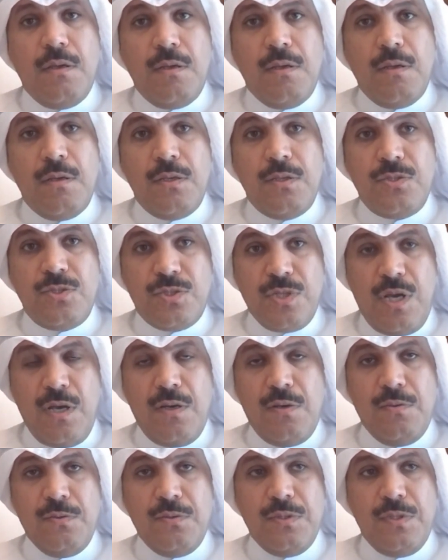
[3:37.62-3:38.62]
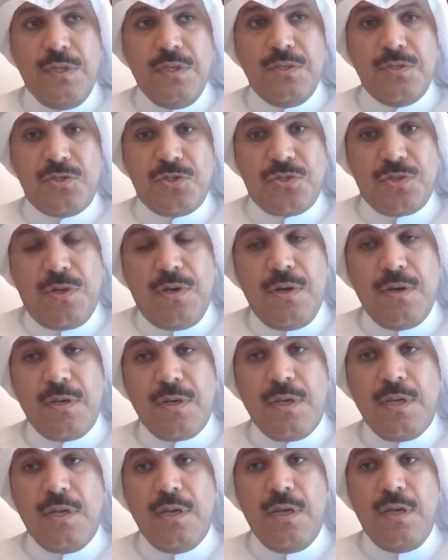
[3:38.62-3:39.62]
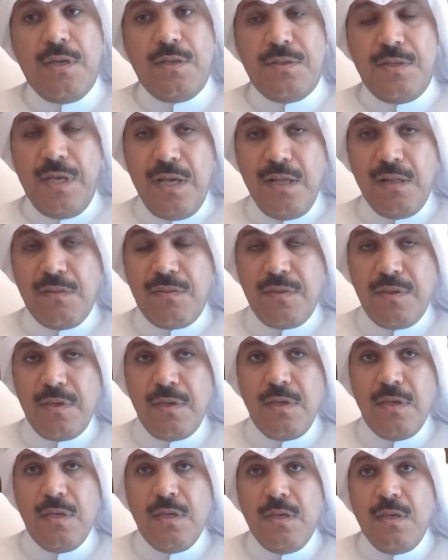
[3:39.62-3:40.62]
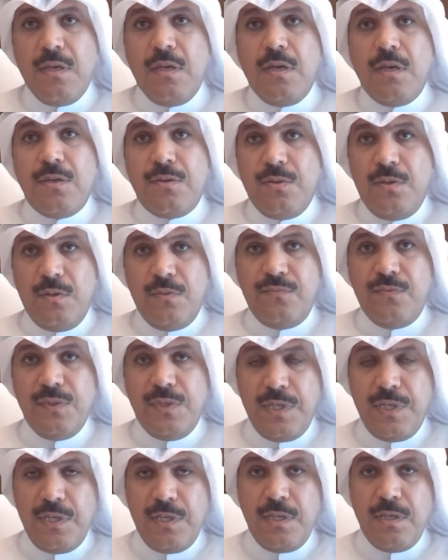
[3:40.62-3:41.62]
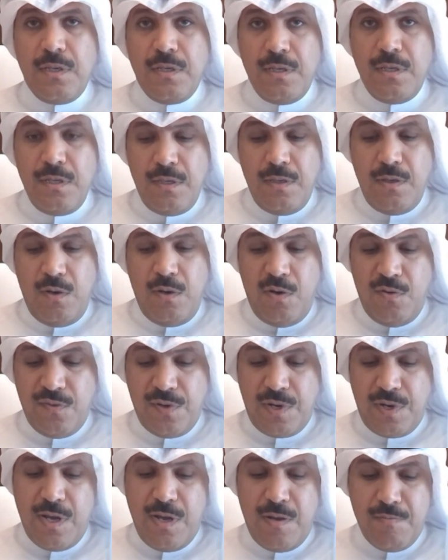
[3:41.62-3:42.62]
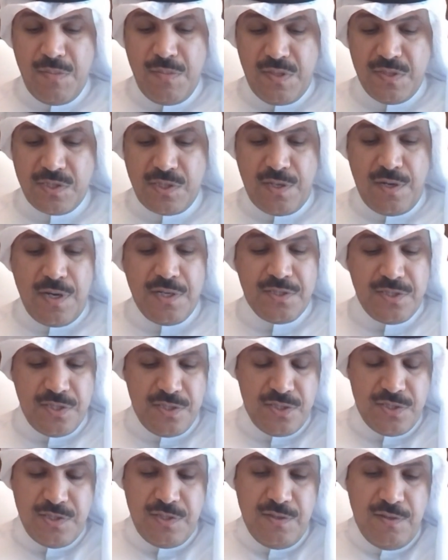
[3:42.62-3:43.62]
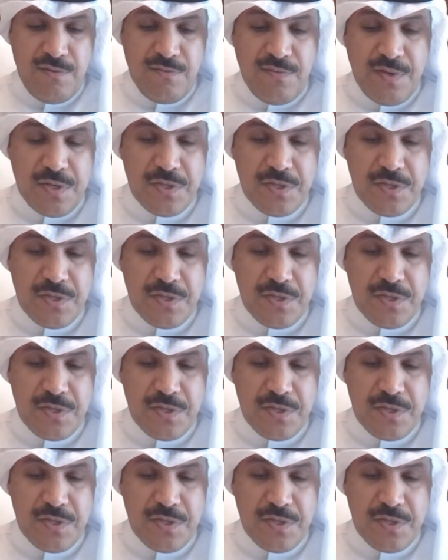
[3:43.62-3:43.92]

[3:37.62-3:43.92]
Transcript: uh, sound and strong and healthy, and hopefully uh, overcome this crisis uh,